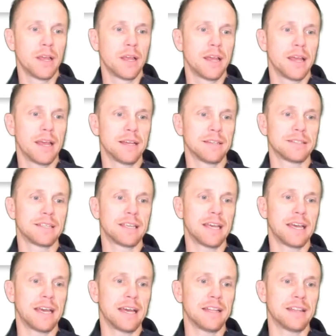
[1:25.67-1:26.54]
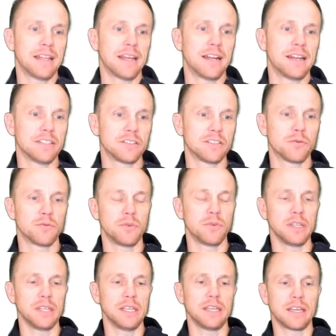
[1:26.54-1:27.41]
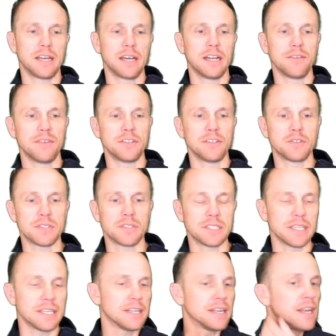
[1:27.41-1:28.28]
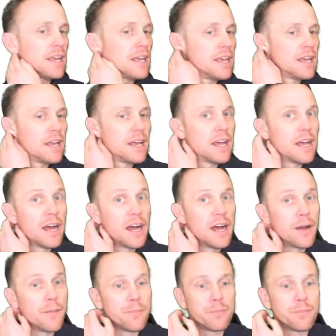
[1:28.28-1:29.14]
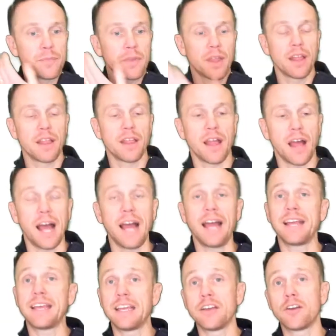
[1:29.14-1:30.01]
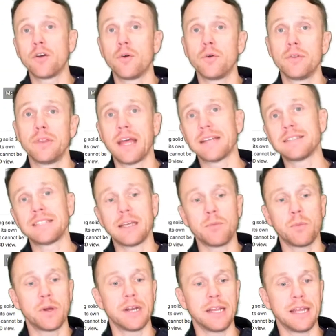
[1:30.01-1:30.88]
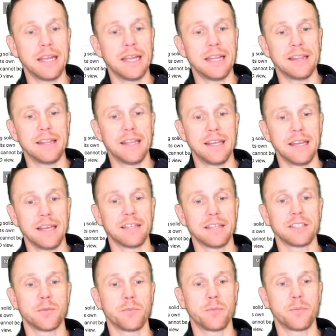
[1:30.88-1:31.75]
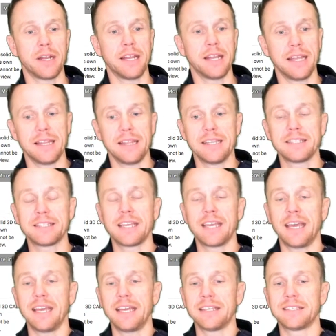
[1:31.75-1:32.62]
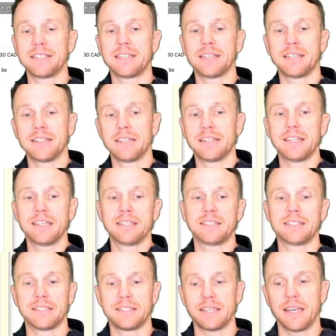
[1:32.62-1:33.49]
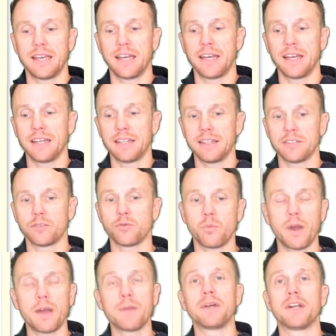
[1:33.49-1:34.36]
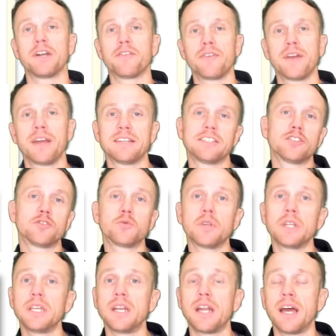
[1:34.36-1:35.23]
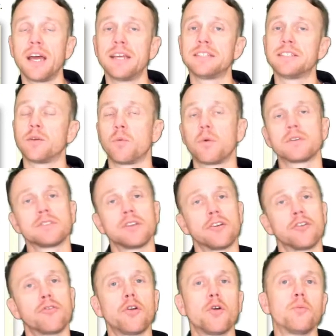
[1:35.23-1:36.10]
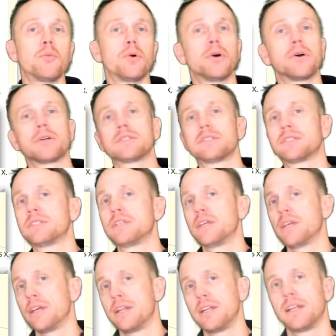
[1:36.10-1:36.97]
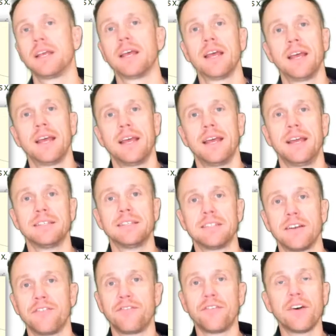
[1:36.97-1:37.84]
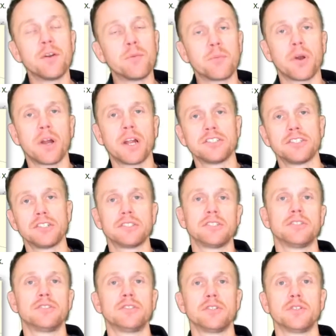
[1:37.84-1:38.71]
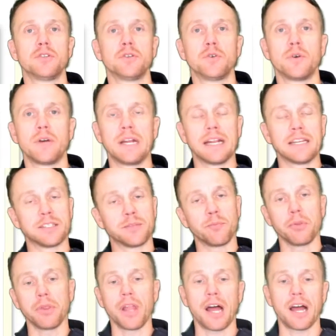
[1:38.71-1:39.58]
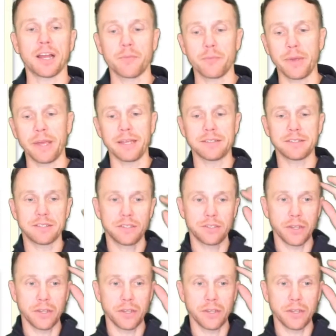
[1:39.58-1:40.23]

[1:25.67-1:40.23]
SCAD that is really kind of interesting. I can code that same one in this, but in this case, this web interface is really nice. It works on Chromebooks. It is a fun project to do, and it's block-based.